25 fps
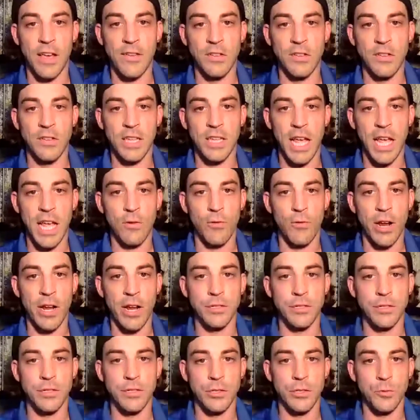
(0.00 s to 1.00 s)
with the
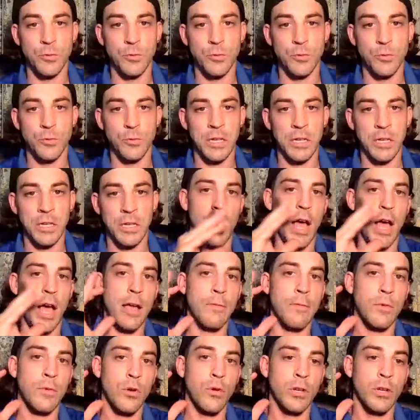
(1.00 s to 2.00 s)
7K range this week.
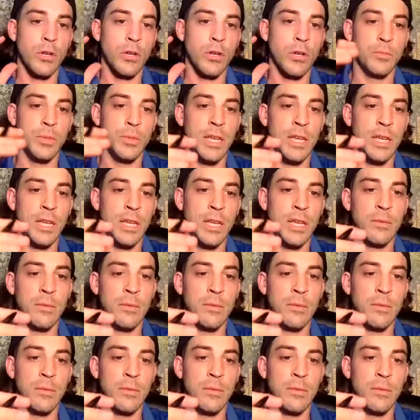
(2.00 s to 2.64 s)
So I am going to